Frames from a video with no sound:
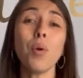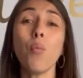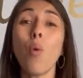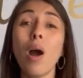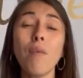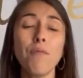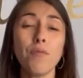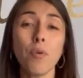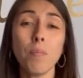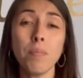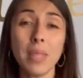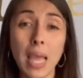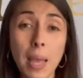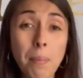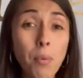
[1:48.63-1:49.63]
we want
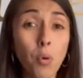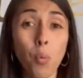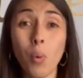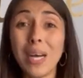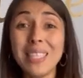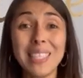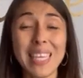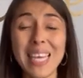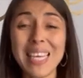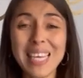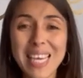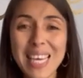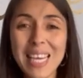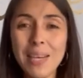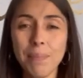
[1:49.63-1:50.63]
from them or what they
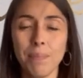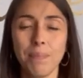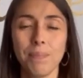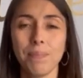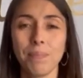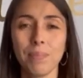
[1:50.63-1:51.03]
need.